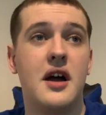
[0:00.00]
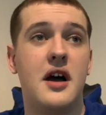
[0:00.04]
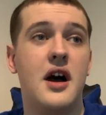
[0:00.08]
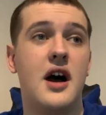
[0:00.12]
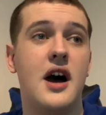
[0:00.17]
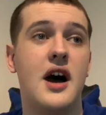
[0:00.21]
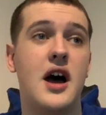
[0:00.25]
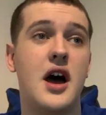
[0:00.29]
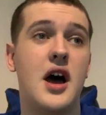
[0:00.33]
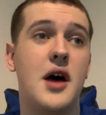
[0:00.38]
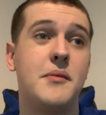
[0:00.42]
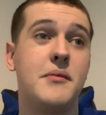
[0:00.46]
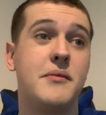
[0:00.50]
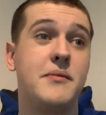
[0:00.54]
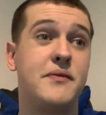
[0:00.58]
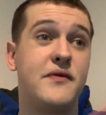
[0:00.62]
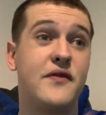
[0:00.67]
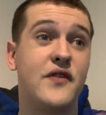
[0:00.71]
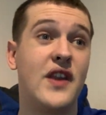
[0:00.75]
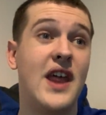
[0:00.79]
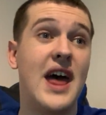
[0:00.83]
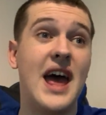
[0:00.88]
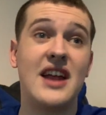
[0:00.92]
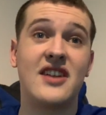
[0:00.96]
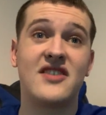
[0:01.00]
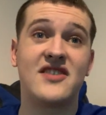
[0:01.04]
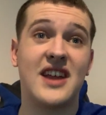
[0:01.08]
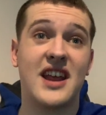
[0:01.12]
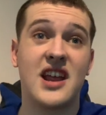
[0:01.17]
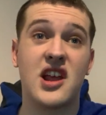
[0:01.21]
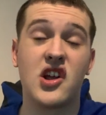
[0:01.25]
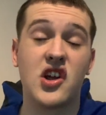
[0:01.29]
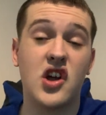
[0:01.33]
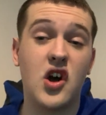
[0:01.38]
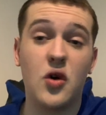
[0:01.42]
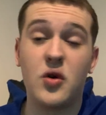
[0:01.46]
For their
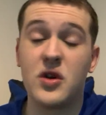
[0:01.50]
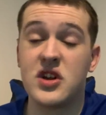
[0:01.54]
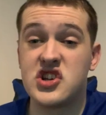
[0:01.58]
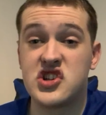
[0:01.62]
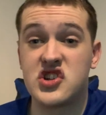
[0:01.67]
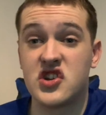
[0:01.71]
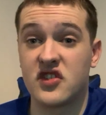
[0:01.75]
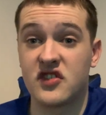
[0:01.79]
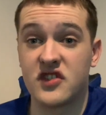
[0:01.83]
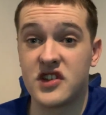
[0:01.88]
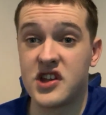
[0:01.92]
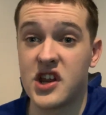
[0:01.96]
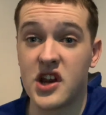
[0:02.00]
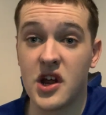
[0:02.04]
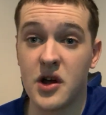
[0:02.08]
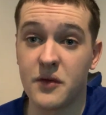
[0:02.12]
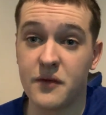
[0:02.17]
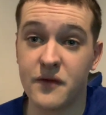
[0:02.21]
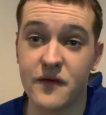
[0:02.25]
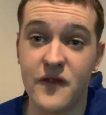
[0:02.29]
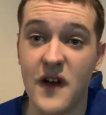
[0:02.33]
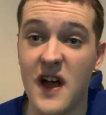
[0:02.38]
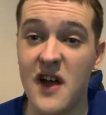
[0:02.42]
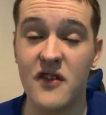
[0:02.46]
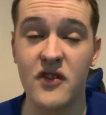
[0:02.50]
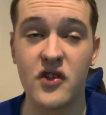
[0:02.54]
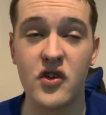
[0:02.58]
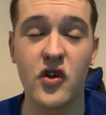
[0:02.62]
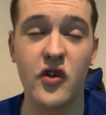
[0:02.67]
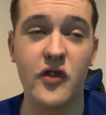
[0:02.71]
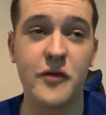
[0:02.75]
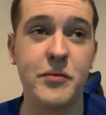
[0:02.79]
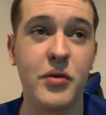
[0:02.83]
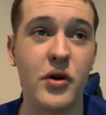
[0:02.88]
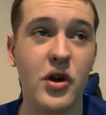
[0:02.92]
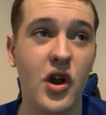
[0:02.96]
second goal, it's just, you know, fair
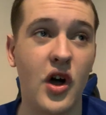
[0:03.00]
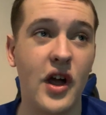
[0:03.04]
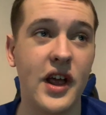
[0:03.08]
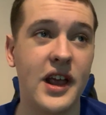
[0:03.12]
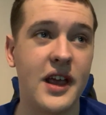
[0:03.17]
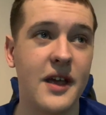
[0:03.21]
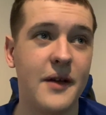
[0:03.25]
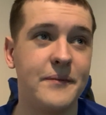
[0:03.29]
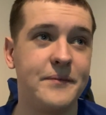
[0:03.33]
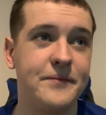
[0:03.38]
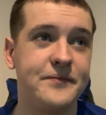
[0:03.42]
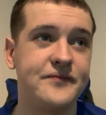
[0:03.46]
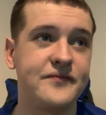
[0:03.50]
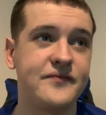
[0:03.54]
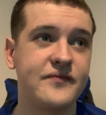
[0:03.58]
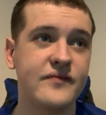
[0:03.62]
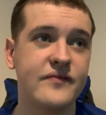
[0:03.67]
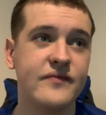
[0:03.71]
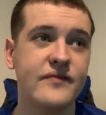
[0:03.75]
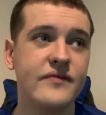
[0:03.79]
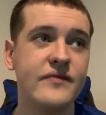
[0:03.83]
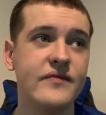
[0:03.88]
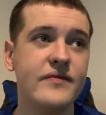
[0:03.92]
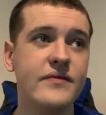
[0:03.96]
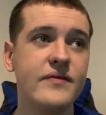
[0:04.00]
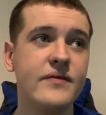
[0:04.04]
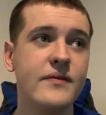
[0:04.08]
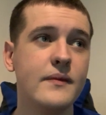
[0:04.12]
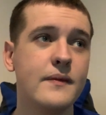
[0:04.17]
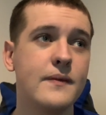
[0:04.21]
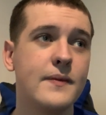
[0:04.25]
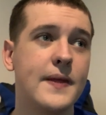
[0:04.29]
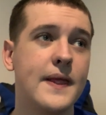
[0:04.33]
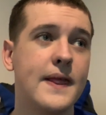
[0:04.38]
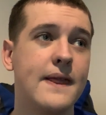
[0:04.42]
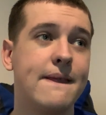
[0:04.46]
enough. But, like,
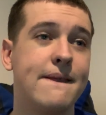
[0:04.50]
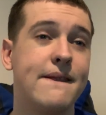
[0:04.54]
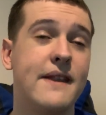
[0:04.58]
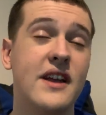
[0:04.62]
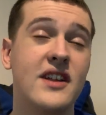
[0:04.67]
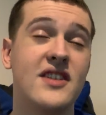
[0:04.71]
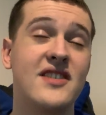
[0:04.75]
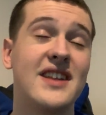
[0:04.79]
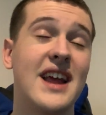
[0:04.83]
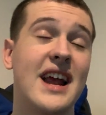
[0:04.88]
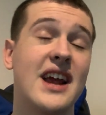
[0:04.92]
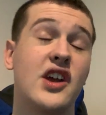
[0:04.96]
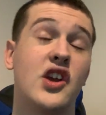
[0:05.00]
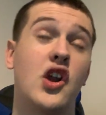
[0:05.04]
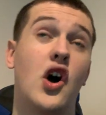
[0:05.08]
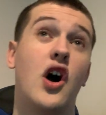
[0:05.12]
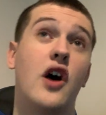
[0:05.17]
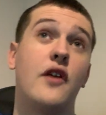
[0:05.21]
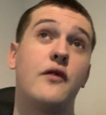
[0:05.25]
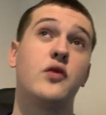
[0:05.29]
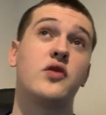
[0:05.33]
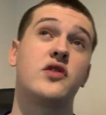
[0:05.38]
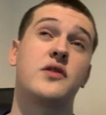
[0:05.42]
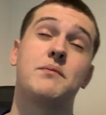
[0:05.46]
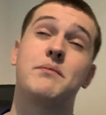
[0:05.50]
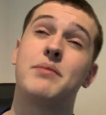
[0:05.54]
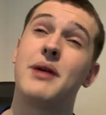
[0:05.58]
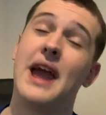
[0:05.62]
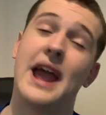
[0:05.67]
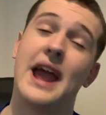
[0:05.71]
the second half was...